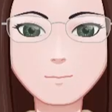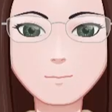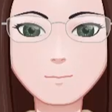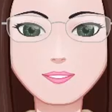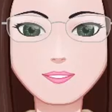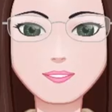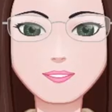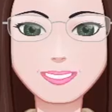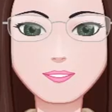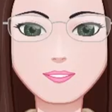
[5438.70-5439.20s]

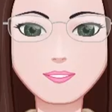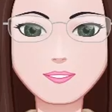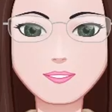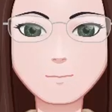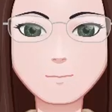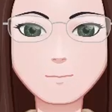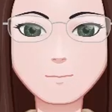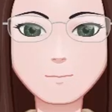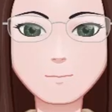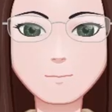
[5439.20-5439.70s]

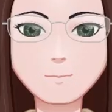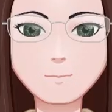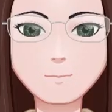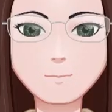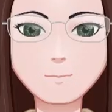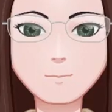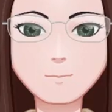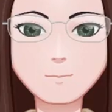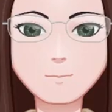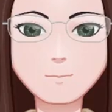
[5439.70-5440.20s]
from,
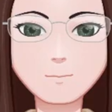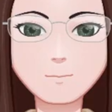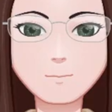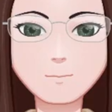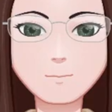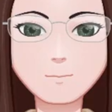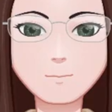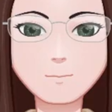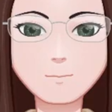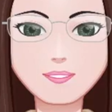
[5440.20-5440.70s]

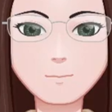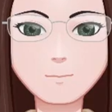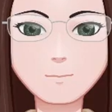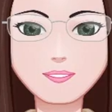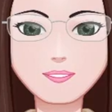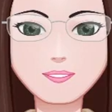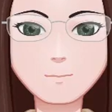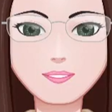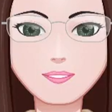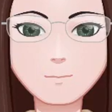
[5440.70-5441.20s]

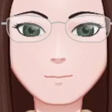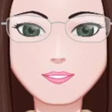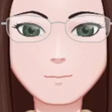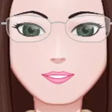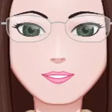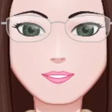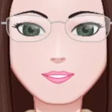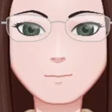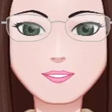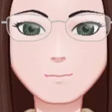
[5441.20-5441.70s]
because they did
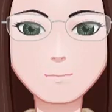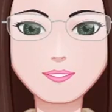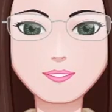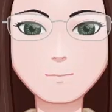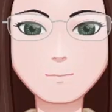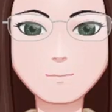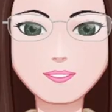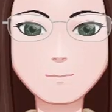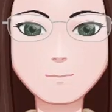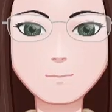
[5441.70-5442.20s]
lace
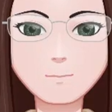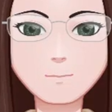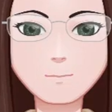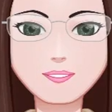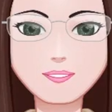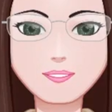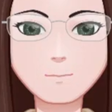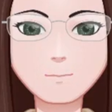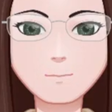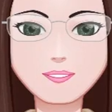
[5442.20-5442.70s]
making and
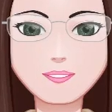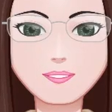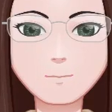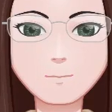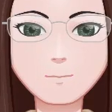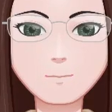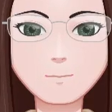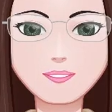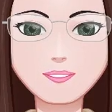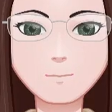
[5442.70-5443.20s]
knew how
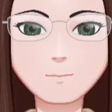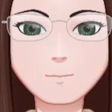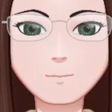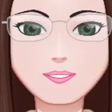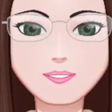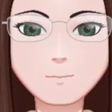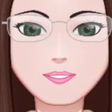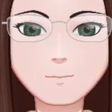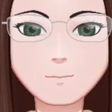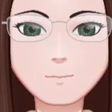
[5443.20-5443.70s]
to twist
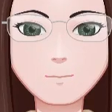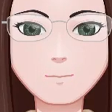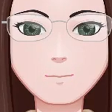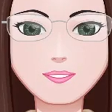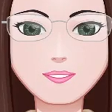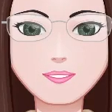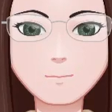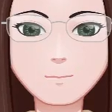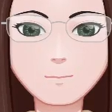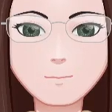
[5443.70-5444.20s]
them to do
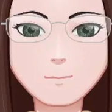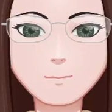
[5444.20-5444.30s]
it.